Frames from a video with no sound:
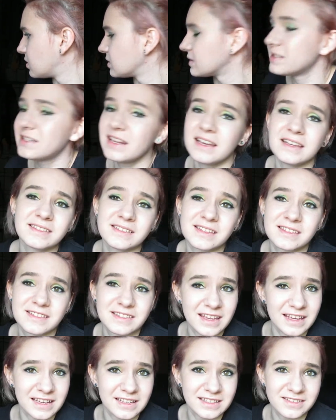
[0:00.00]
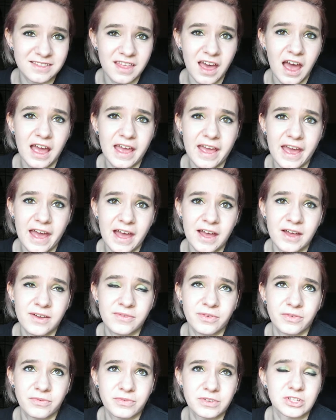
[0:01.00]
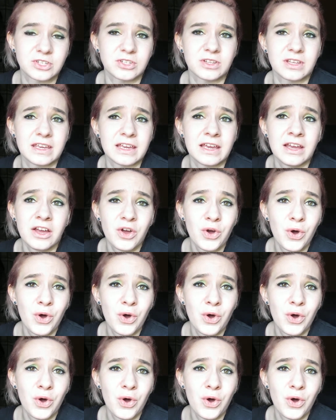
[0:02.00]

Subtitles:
Today's the 6th. I have officially,